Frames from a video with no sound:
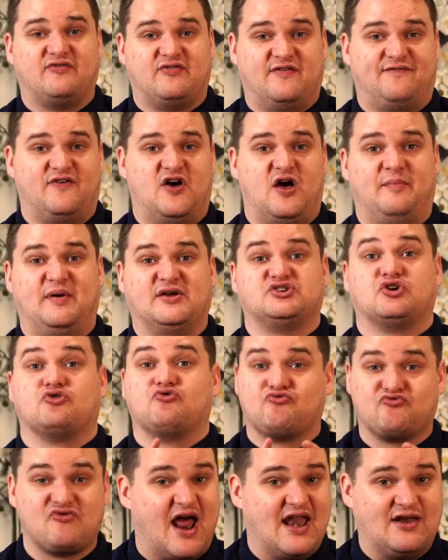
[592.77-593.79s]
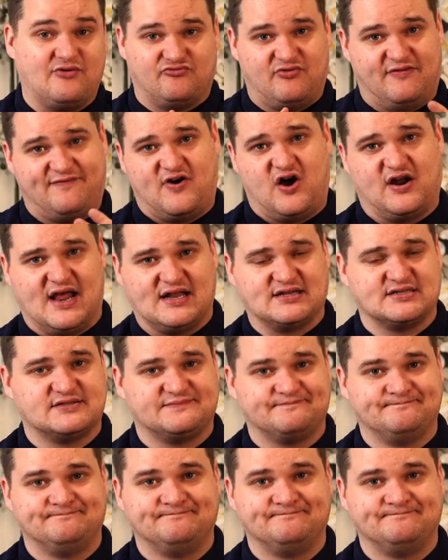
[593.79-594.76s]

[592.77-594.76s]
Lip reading: refurbish, rent, refinance.